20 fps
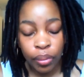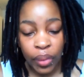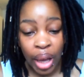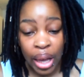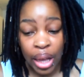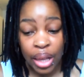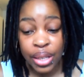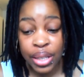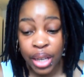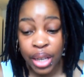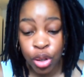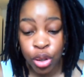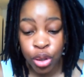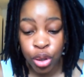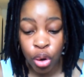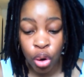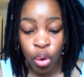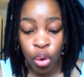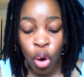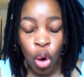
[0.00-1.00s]
and such.
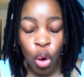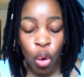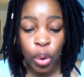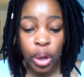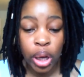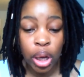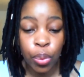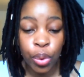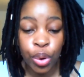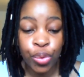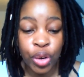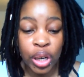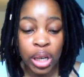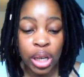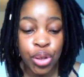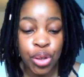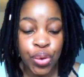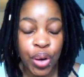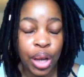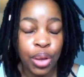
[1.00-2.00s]
So we, we're really
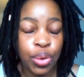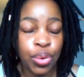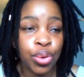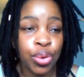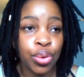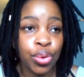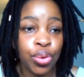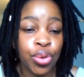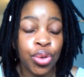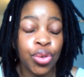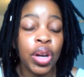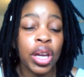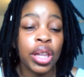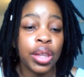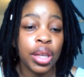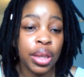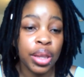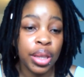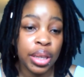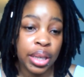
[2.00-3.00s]
trying to
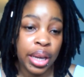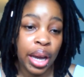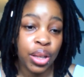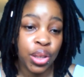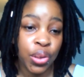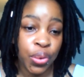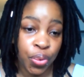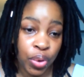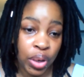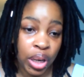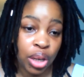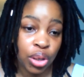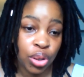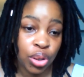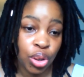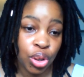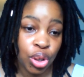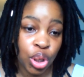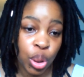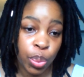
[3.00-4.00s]
strengthen these kinds of
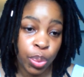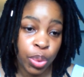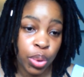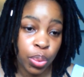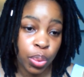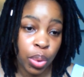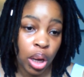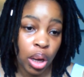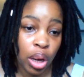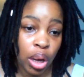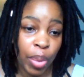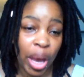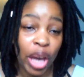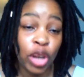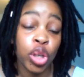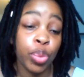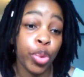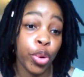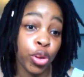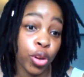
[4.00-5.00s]
relationships. Um,
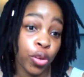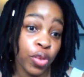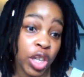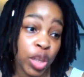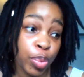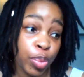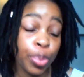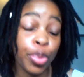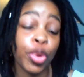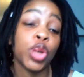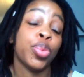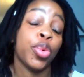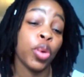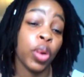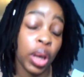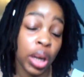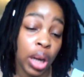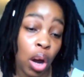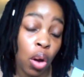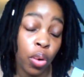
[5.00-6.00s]
actually, both of these people spoke
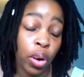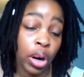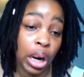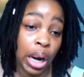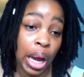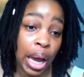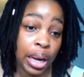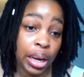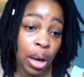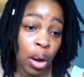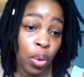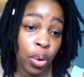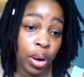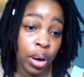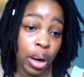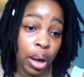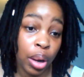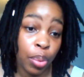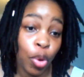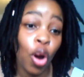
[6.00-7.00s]
at our at
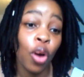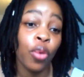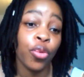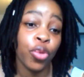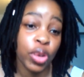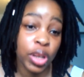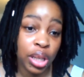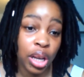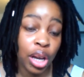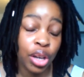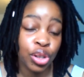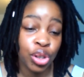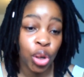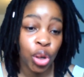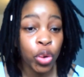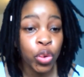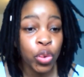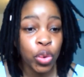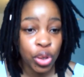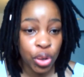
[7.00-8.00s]
our um, conference last year,
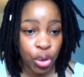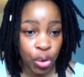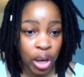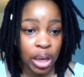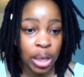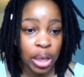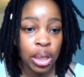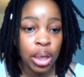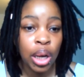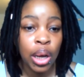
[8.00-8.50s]
which was great.